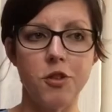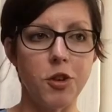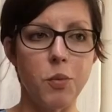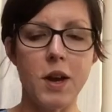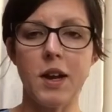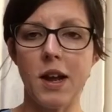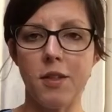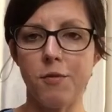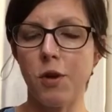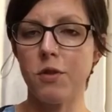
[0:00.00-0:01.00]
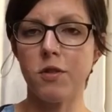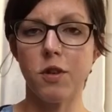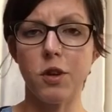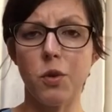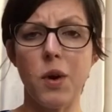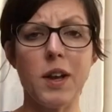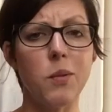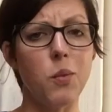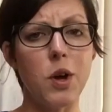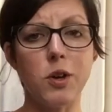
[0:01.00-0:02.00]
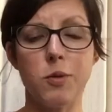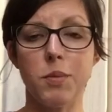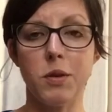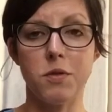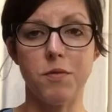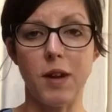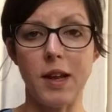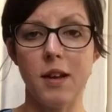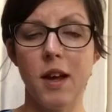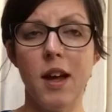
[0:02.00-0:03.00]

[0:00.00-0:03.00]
She went and had the frozen cycle, and it worked beautifully.